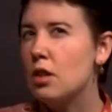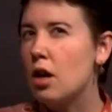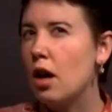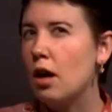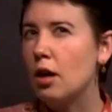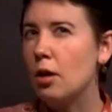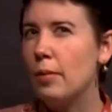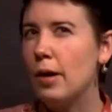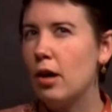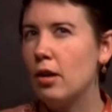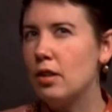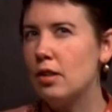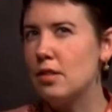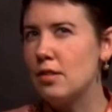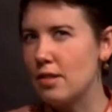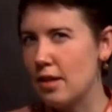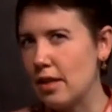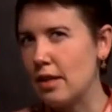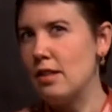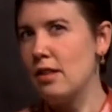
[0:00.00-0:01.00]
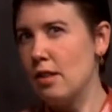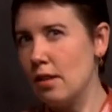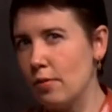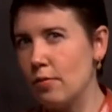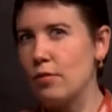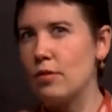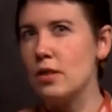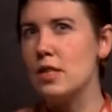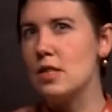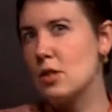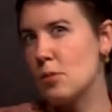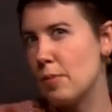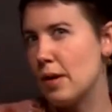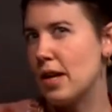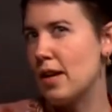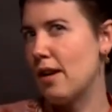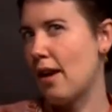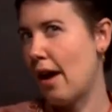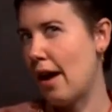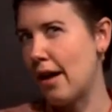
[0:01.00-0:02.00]
talk about it as like an infinite
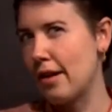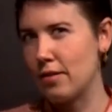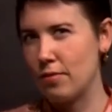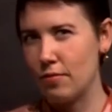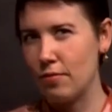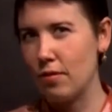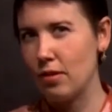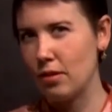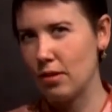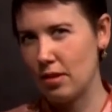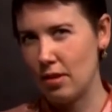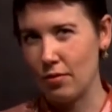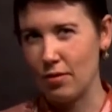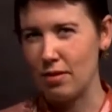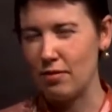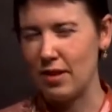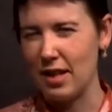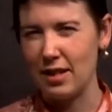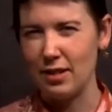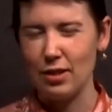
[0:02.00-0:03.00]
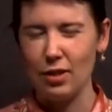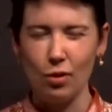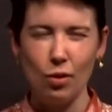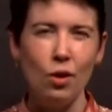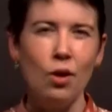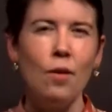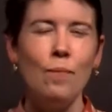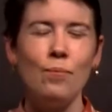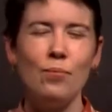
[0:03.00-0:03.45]
spike at a given value.